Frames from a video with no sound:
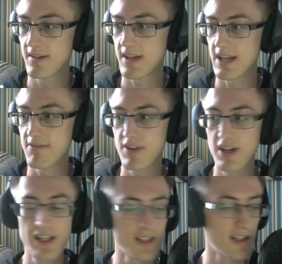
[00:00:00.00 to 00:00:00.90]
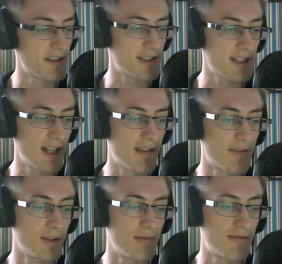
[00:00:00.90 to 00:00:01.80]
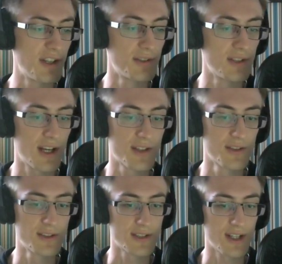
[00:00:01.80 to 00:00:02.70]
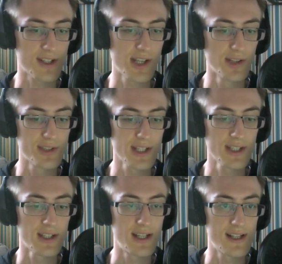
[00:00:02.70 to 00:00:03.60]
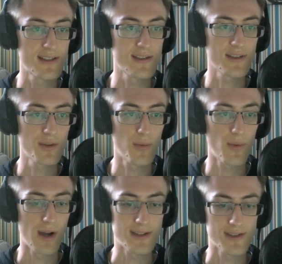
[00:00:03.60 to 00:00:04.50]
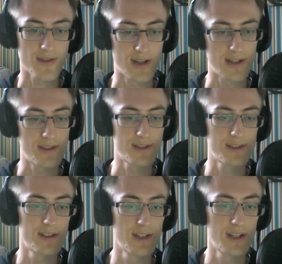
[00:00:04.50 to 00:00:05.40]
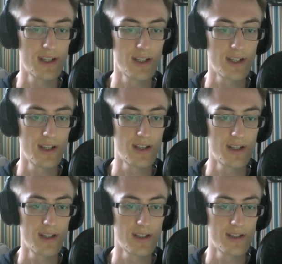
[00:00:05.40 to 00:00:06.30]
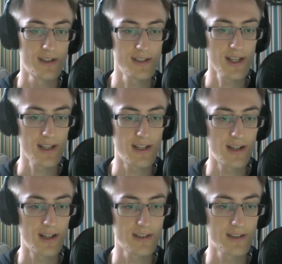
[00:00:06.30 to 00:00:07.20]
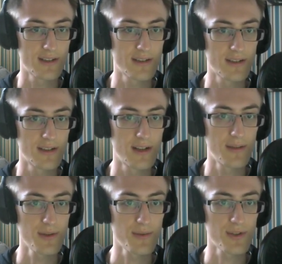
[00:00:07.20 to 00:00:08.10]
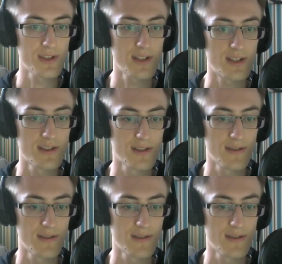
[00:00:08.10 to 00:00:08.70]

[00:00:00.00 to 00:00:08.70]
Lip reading: it really does in that room feel like you're like tilting. It's quite strange. Is that it? Let me watch this.